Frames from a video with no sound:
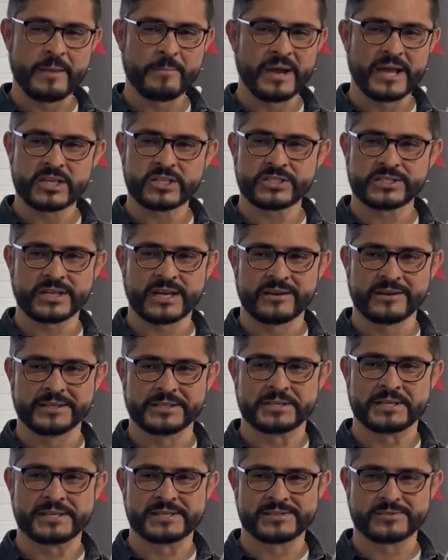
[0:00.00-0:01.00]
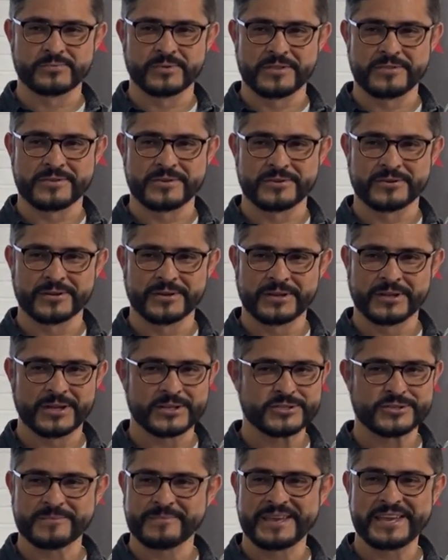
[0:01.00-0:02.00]
Why am I sharing this with you?
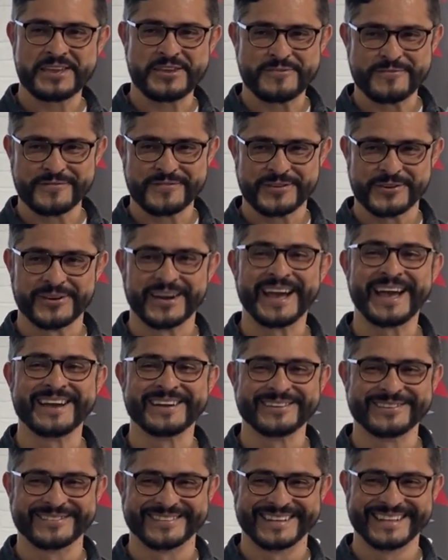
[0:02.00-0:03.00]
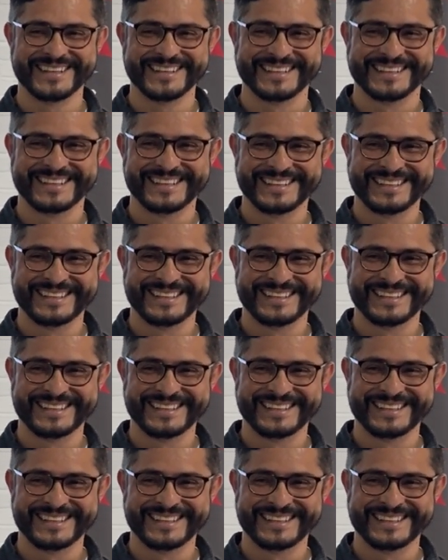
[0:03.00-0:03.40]
Not to make you feel angry.